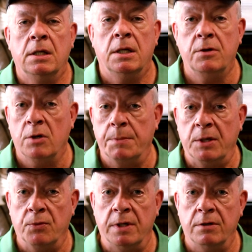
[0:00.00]
you're going to
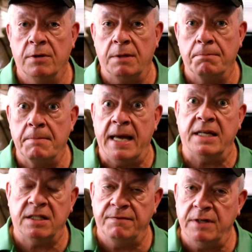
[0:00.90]
be rendering
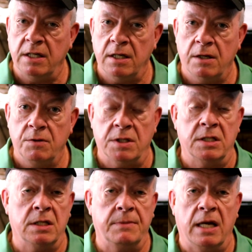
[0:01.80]
massive videos, and
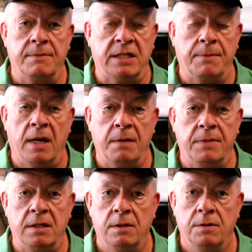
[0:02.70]
sometimes I might
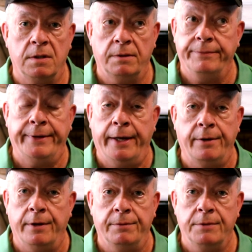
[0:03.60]
be doing, I
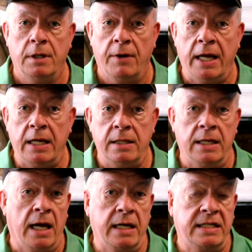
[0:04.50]
don't know, 8,
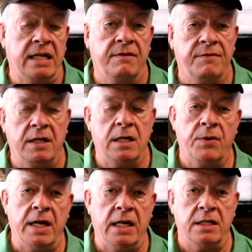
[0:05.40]
9, 10 video
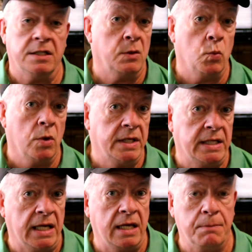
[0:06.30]
edits in one
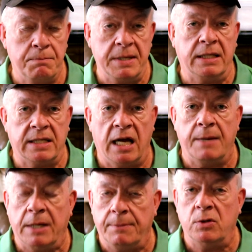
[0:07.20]
day, big
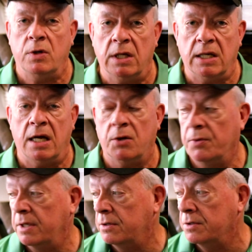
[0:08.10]
time, and I'm doing a lot of
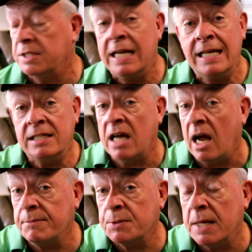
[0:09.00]
renders.
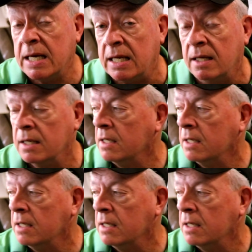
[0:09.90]
Time's money.